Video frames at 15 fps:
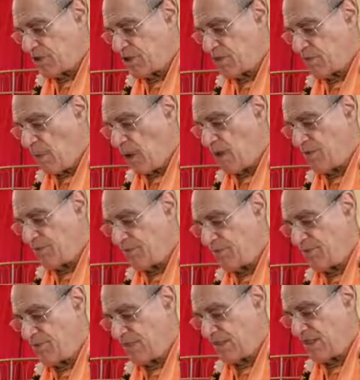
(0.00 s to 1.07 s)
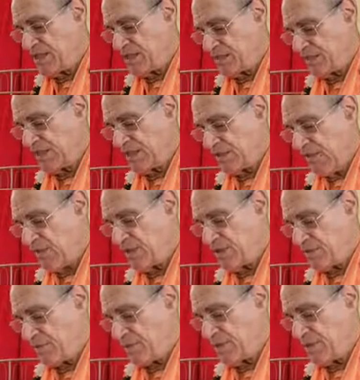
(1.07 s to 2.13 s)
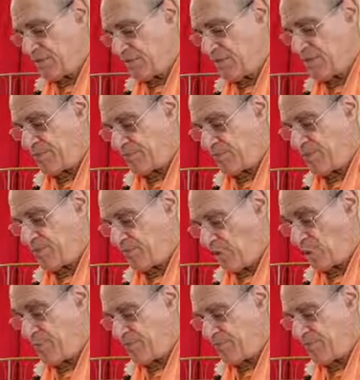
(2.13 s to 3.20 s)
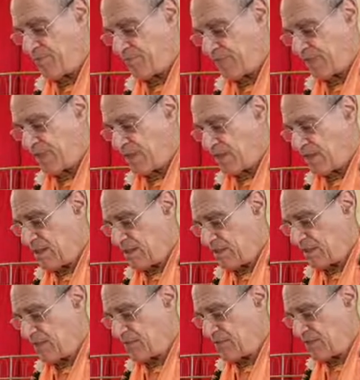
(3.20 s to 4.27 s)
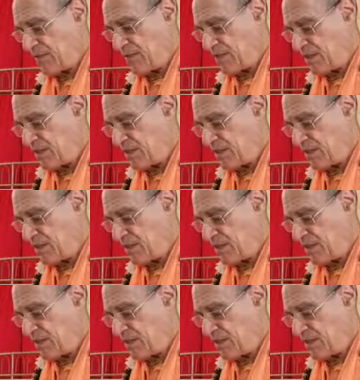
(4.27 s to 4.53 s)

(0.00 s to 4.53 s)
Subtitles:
swarms of bees sing loudly for him. That's from